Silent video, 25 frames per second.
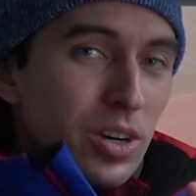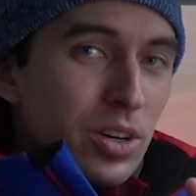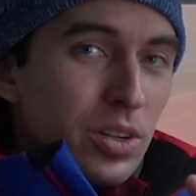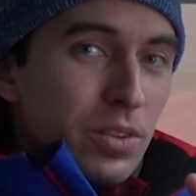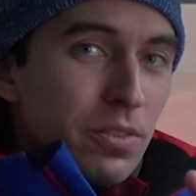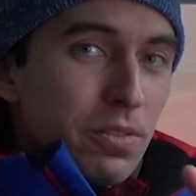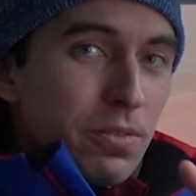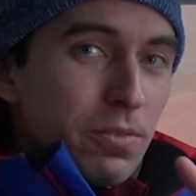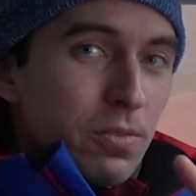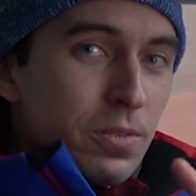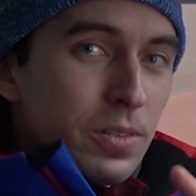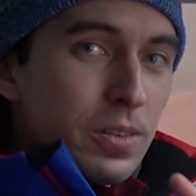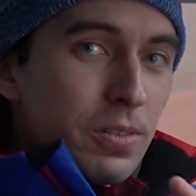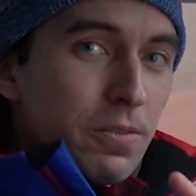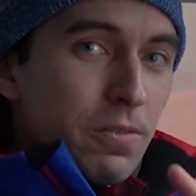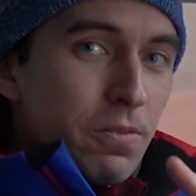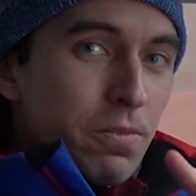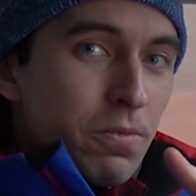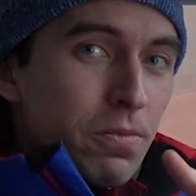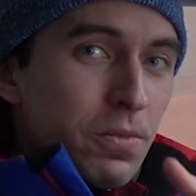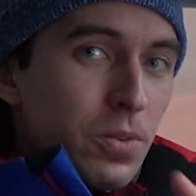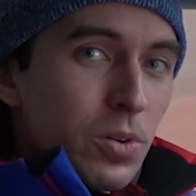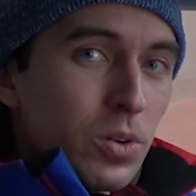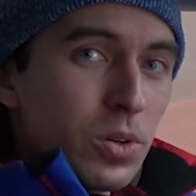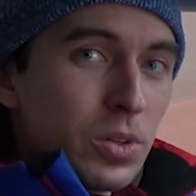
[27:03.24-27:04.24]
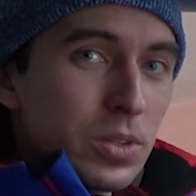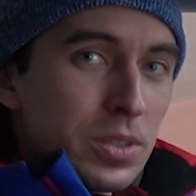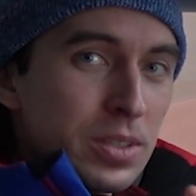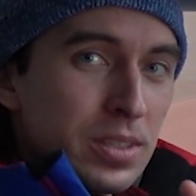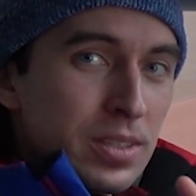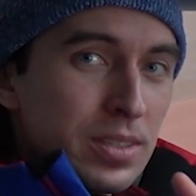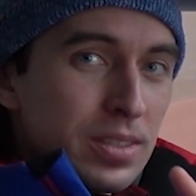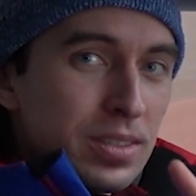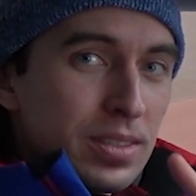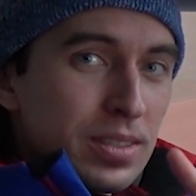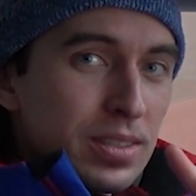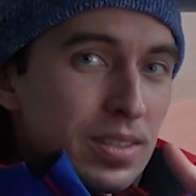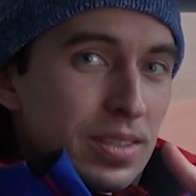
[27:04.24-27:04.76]
on the
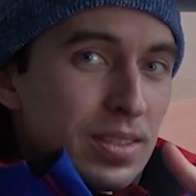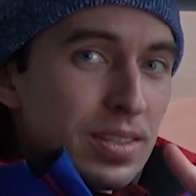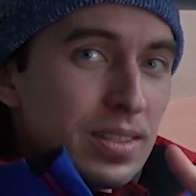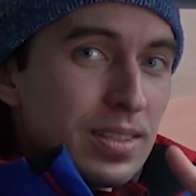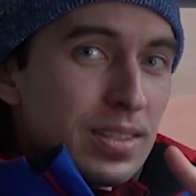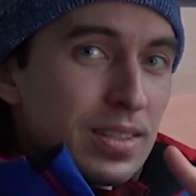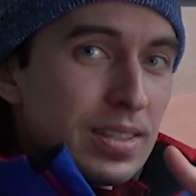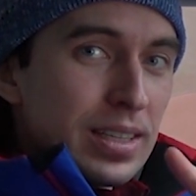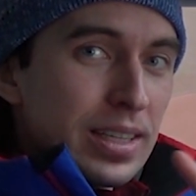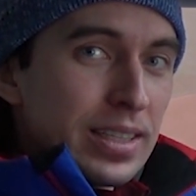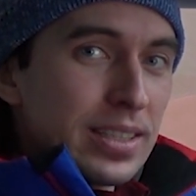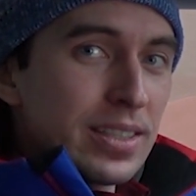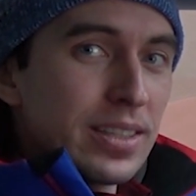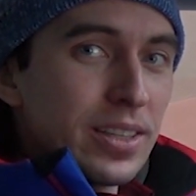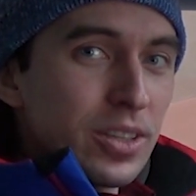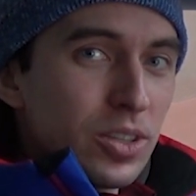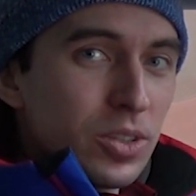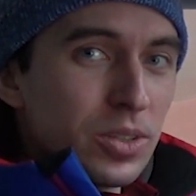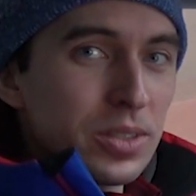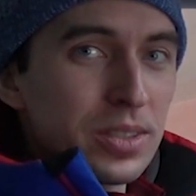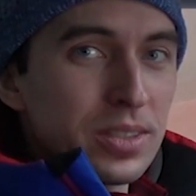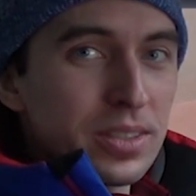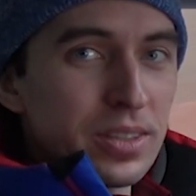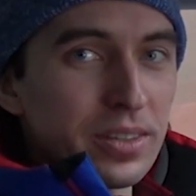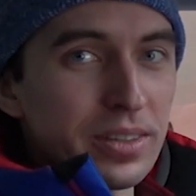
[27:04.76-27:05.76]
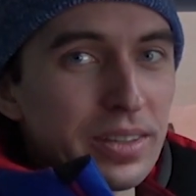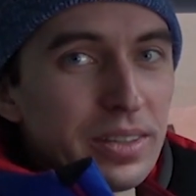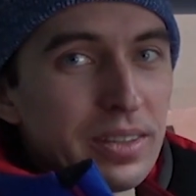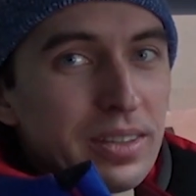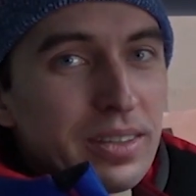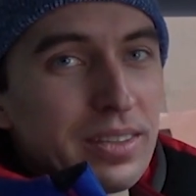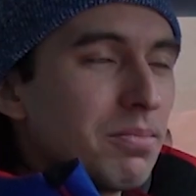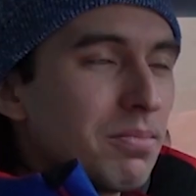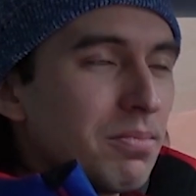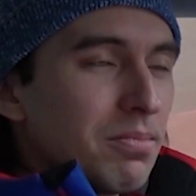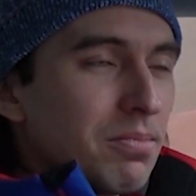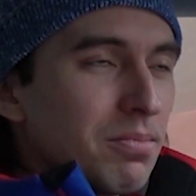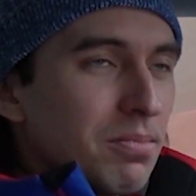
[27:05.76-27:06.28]
first Tesla Roadster
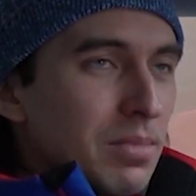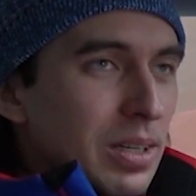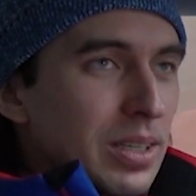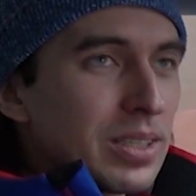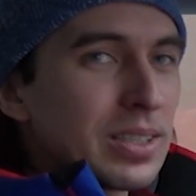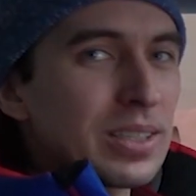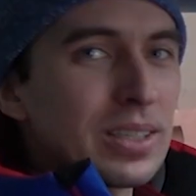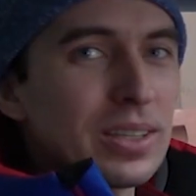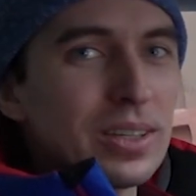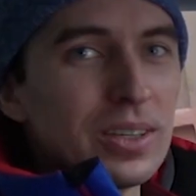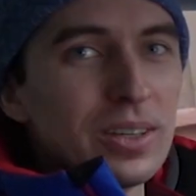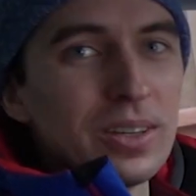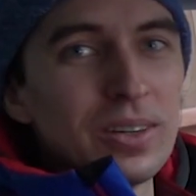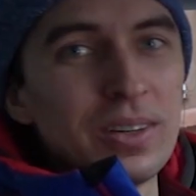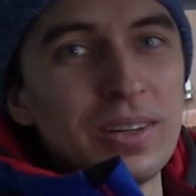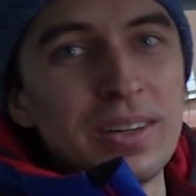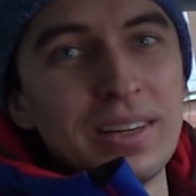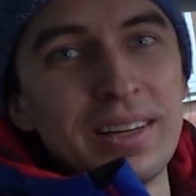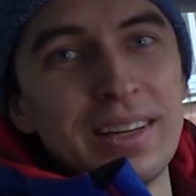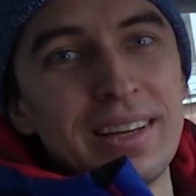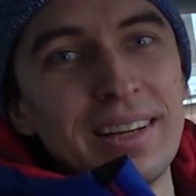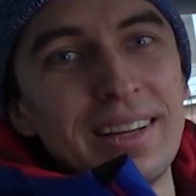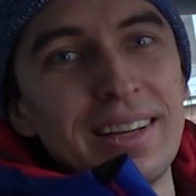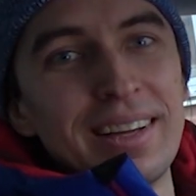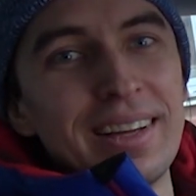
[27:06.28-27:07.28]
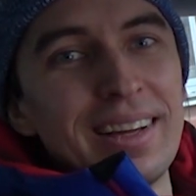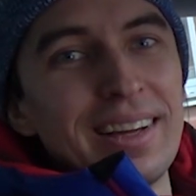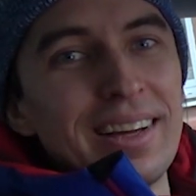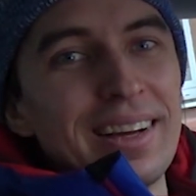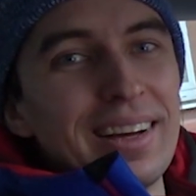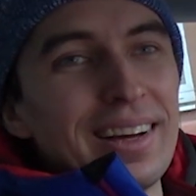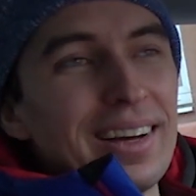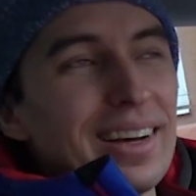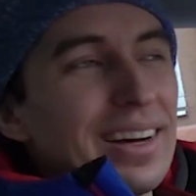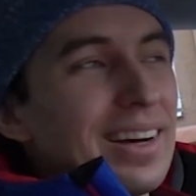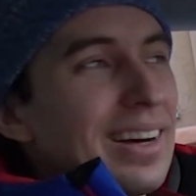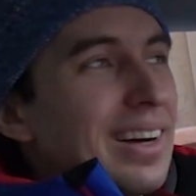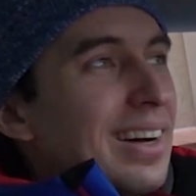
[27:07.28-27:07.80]
in Moscow.
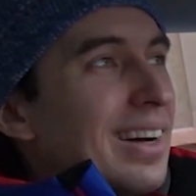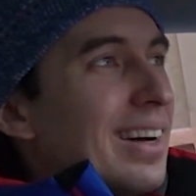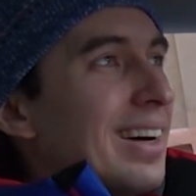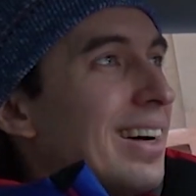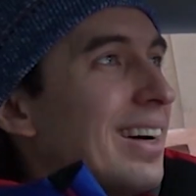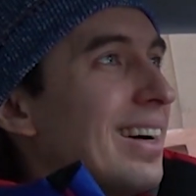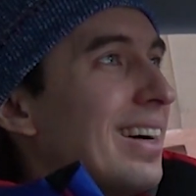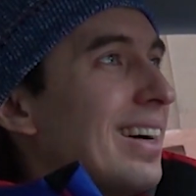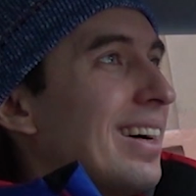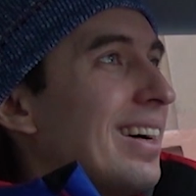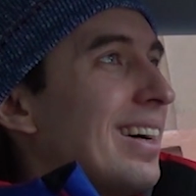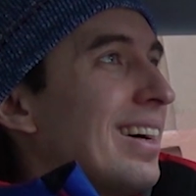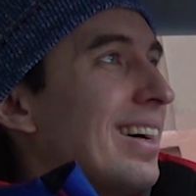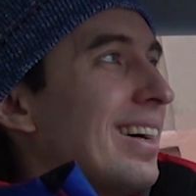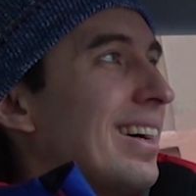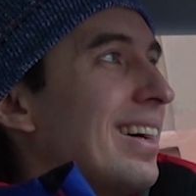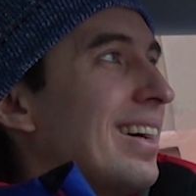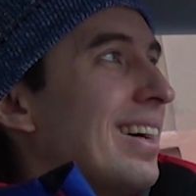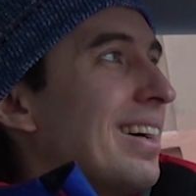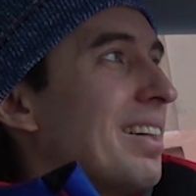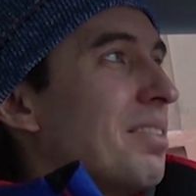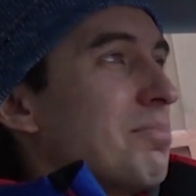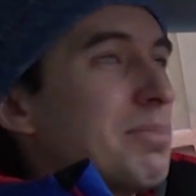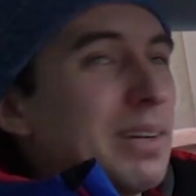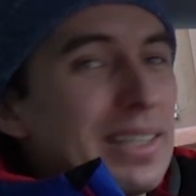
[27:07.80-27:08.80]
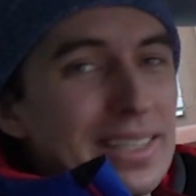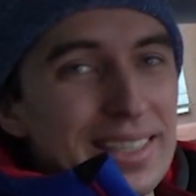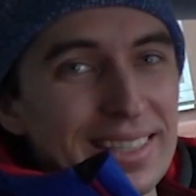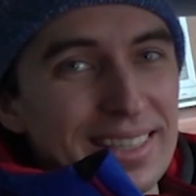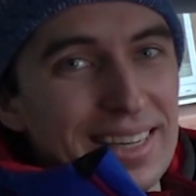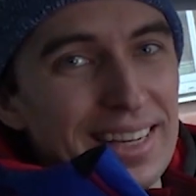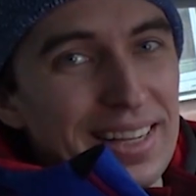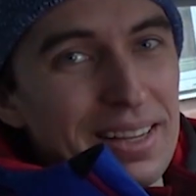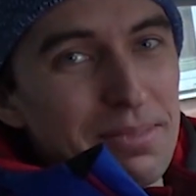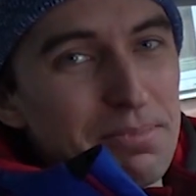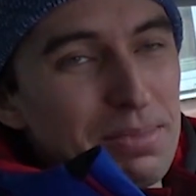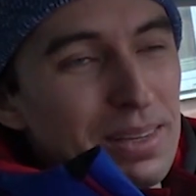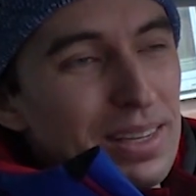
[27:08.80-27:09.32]
But it's
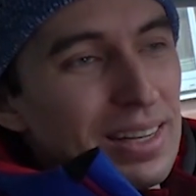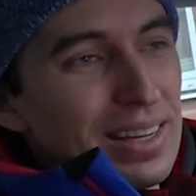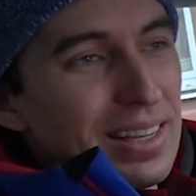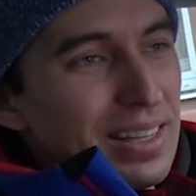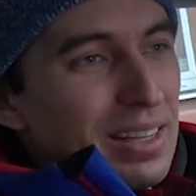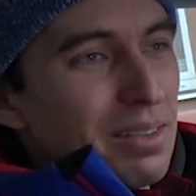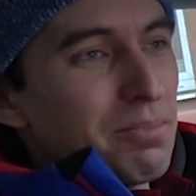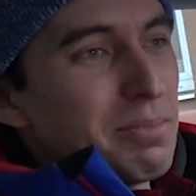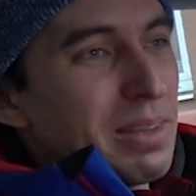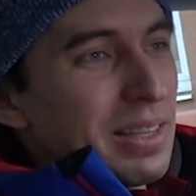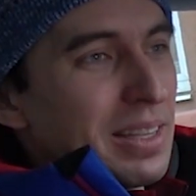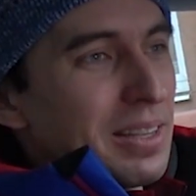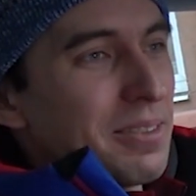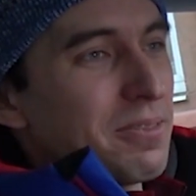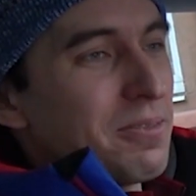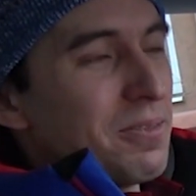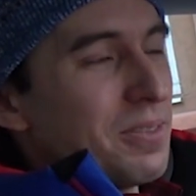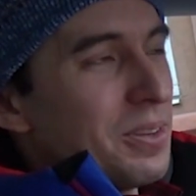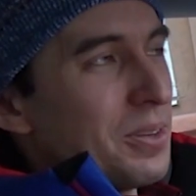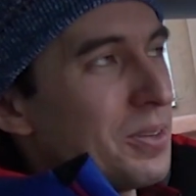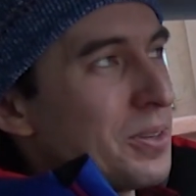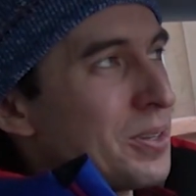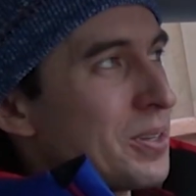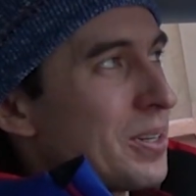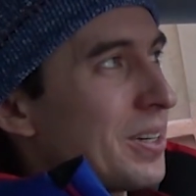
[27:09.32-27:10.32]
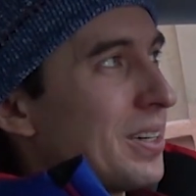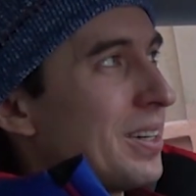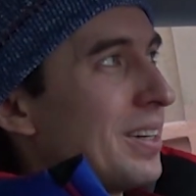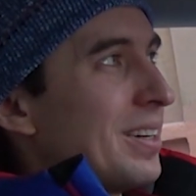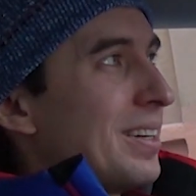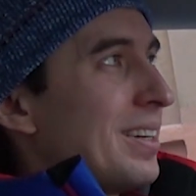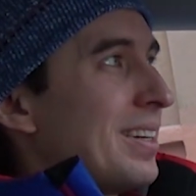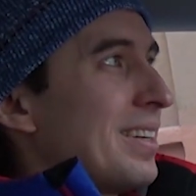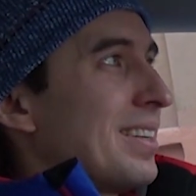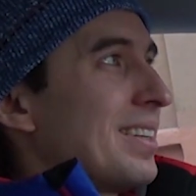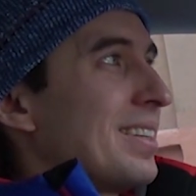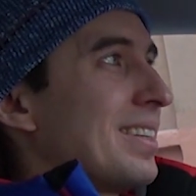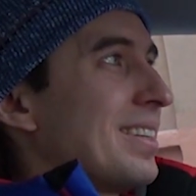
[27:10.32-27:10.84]
gonna be a little bit in
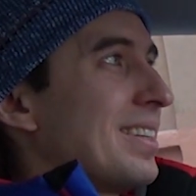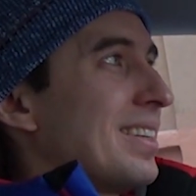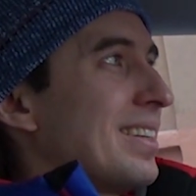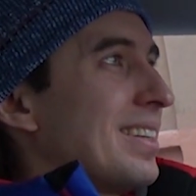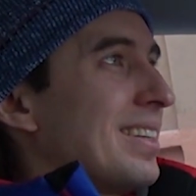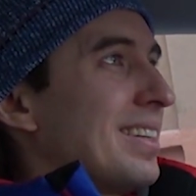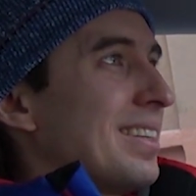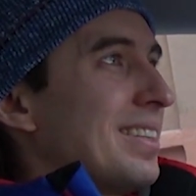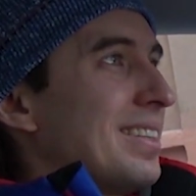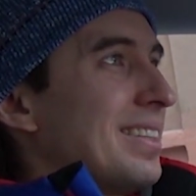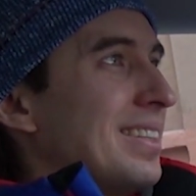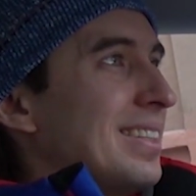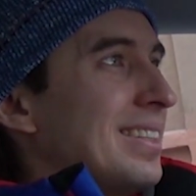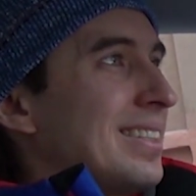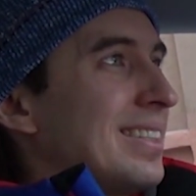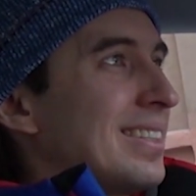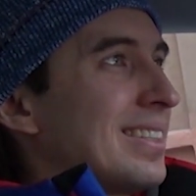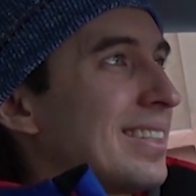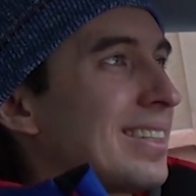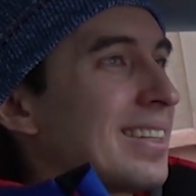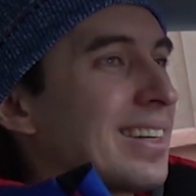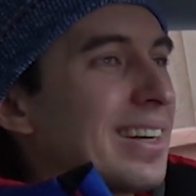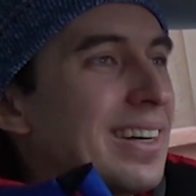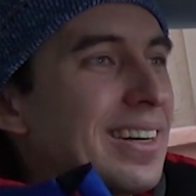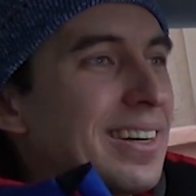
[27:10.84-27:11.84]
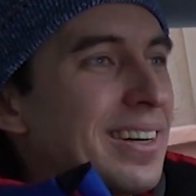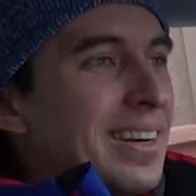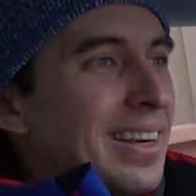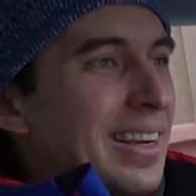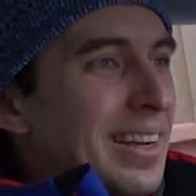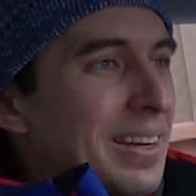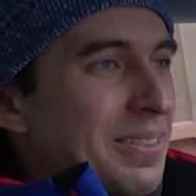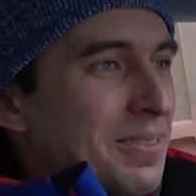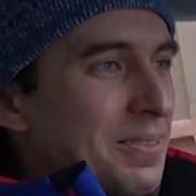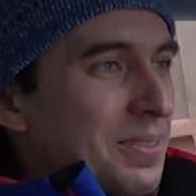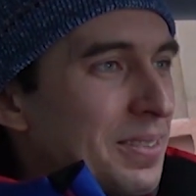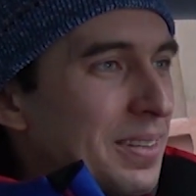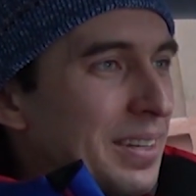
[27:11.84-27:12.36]
future. This car
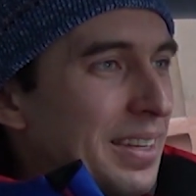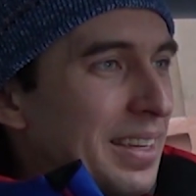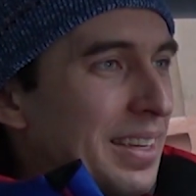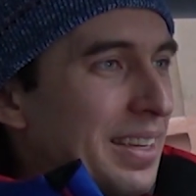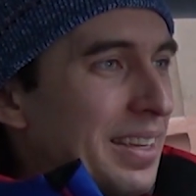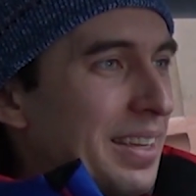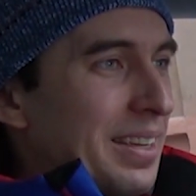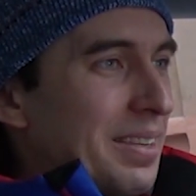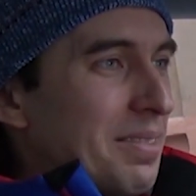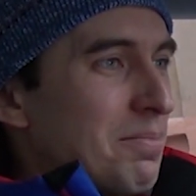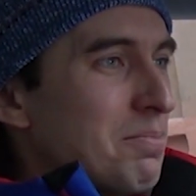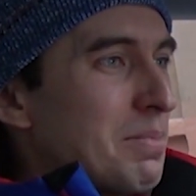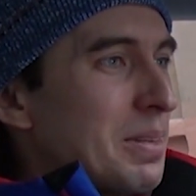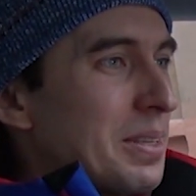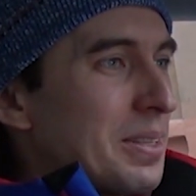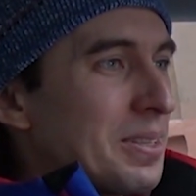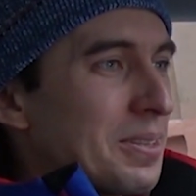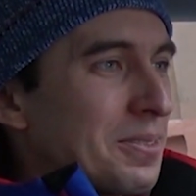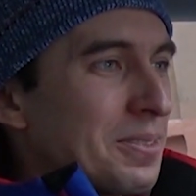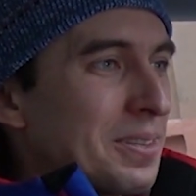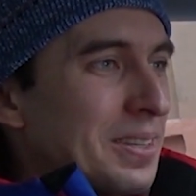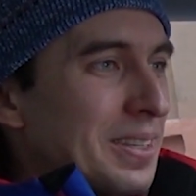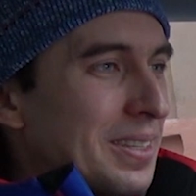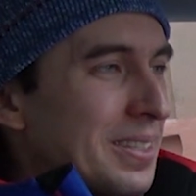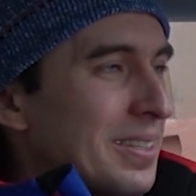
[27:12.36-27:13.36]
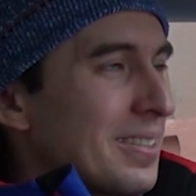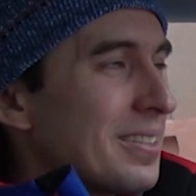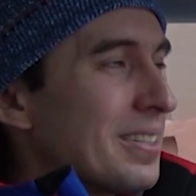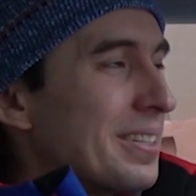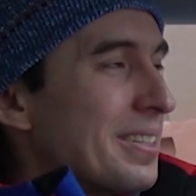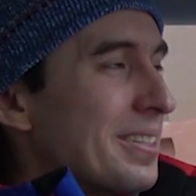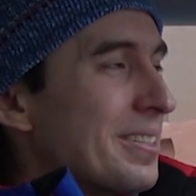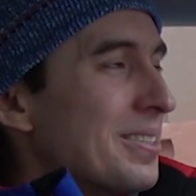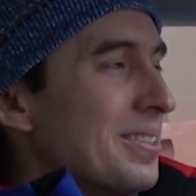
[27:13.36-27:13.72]
have a bit of history